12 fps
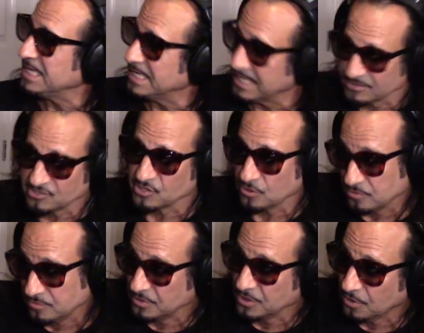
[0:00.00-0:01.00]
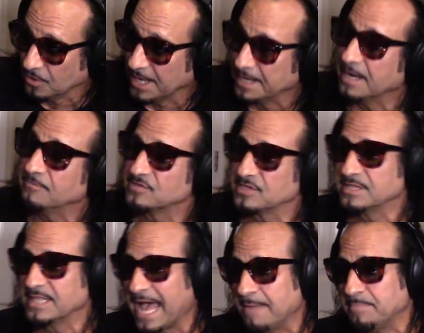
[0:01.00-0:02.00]
And so, you know, and I was in
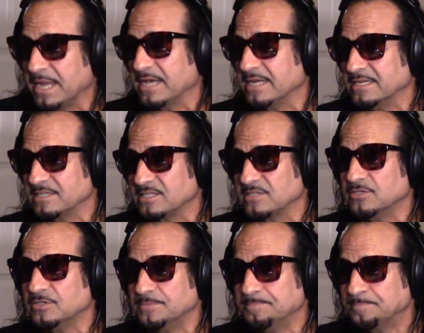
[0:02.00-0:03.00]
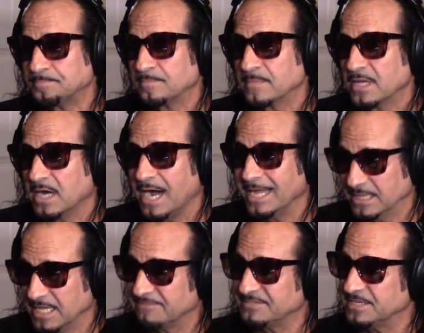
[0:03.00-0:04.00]
that band until I
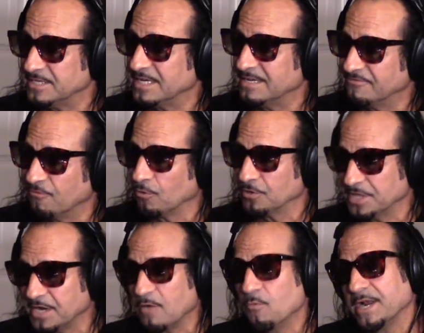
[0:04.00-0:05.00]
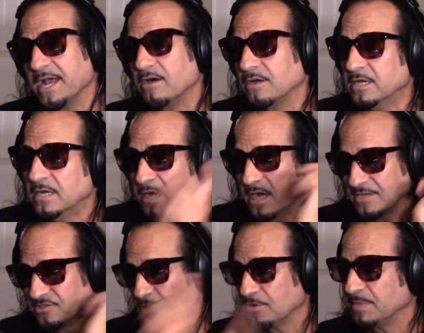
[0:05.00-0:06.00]
left in ninety-four, and then I went out, I
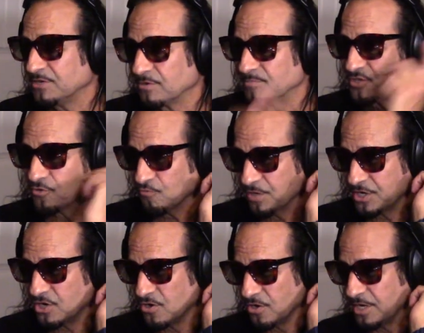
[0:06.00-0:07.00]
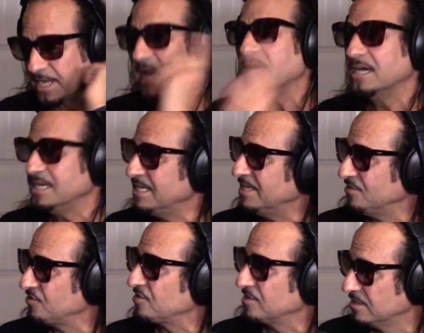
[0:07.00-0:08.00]
loaded my drums in a rent-a-car, and I headed
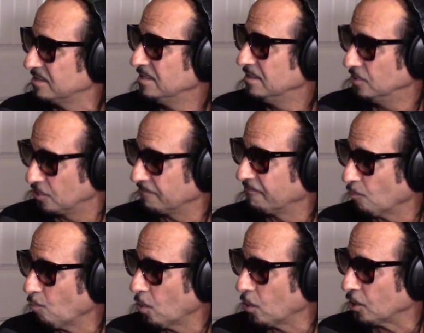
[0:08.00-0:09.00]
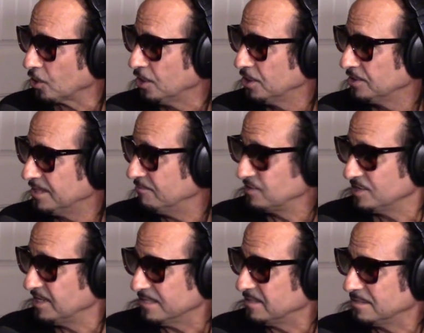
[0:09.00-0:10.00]
east looking for work. That was
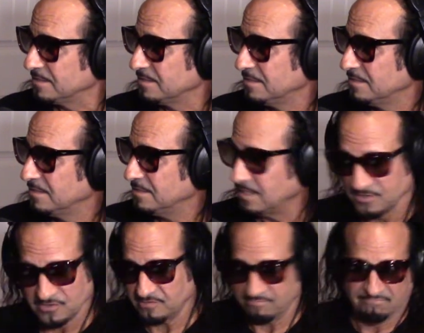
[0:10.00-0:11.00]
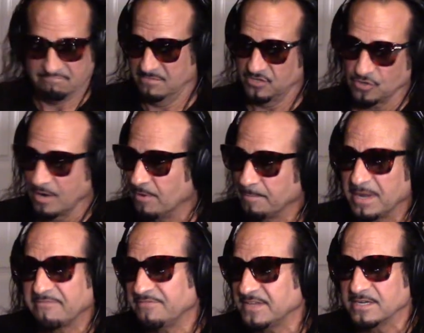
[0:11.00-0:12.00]
it. I just, so I went by
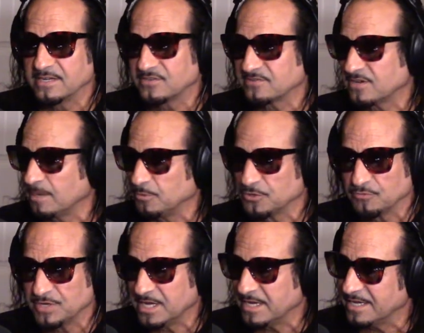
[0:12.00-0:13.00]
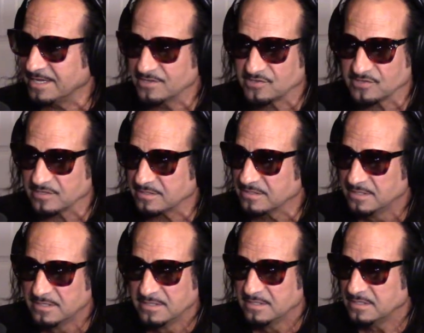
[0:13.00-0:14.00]
Phoenix a couple, three days, and,
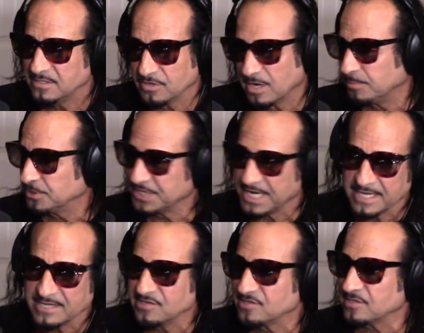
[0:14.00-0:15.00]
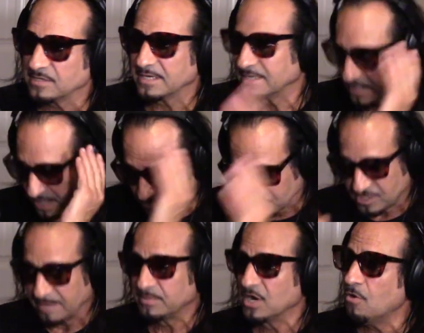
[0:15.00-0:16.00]
you know, a couple days, and I, I just
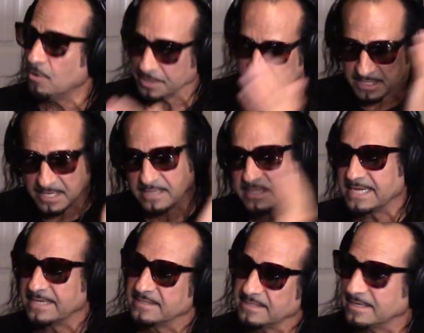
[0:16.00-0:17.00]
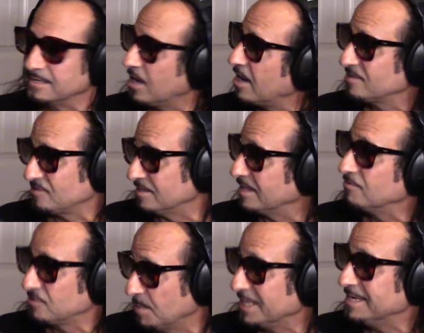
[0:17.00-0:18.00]
kept going. And then I landed at Austin. That
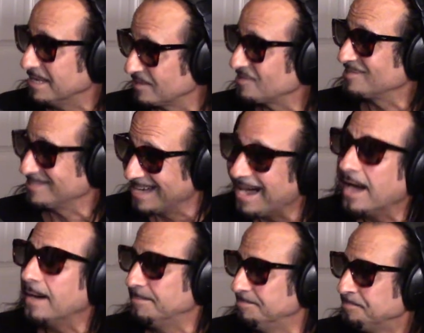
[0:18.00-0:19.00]
was my next stop.